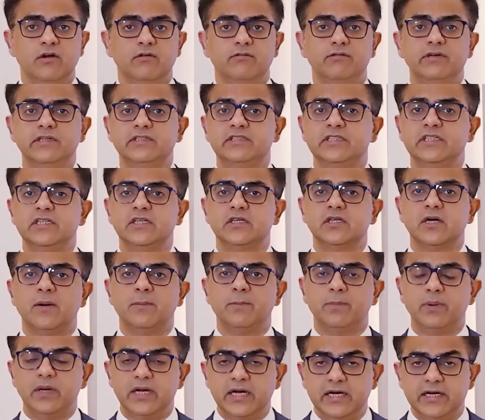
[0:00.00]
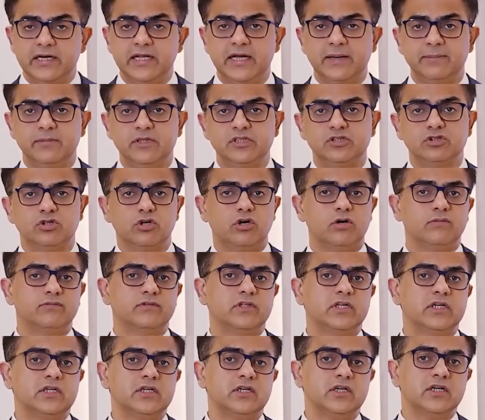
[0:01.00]
we see complete damage of
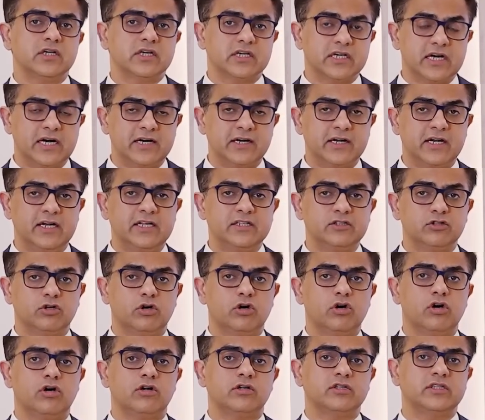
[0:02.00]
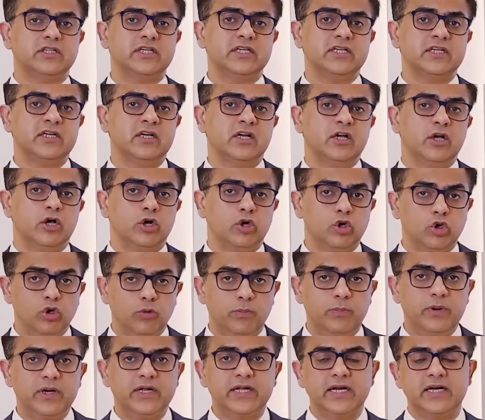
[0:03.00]
the cartilage or the
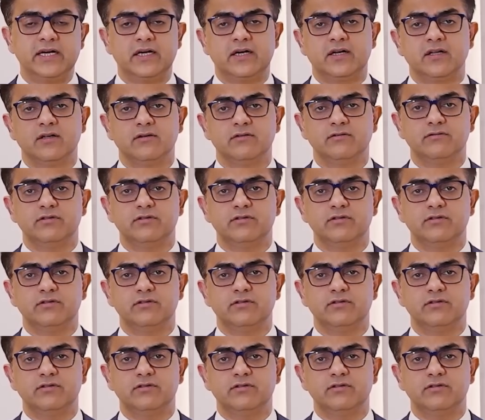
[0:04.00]
lubricant,